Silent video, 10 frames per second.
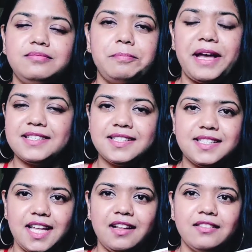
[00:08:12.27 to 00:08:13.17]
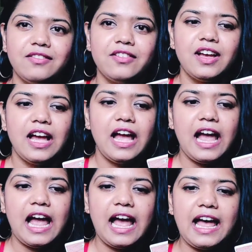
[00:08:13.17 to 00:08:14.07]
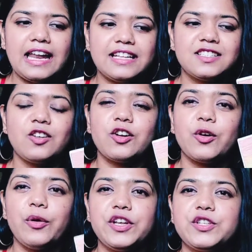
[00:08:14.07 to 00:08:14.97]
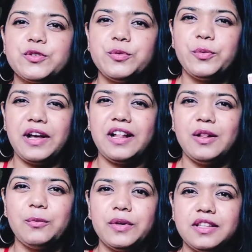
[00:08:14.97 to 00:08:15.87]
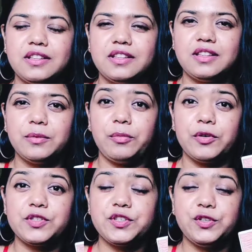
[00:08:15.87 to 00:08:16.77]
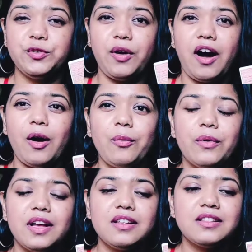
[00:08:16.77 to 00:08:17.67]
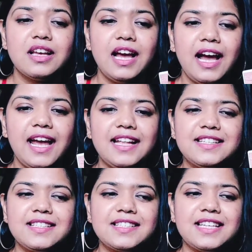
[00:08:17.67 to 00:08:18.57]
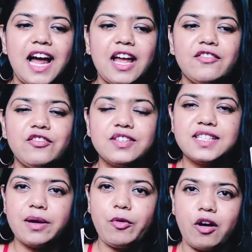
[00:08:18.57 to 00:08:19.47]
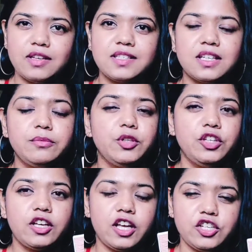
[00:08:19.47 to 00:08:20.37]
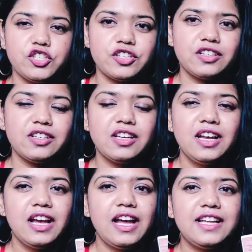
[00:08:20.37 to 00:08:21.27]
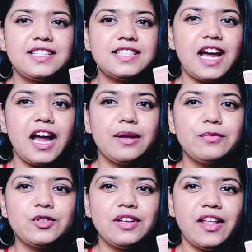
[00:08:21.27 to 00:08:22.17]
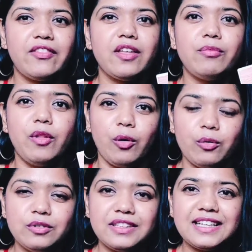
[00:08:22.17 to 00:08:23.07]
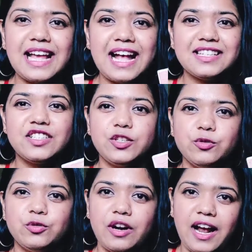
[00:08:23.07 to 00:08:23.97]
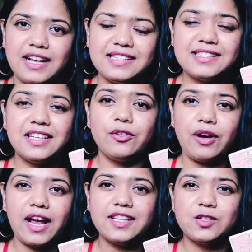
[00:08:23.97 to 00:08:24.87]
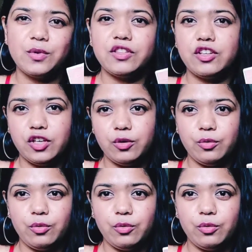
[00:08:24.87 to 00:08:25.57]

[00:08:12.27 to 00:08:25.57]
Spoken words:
best self, and it's not going too well with the person you are with, it's time for some honest communication. It's time to let them know that as you rise, they rise with you.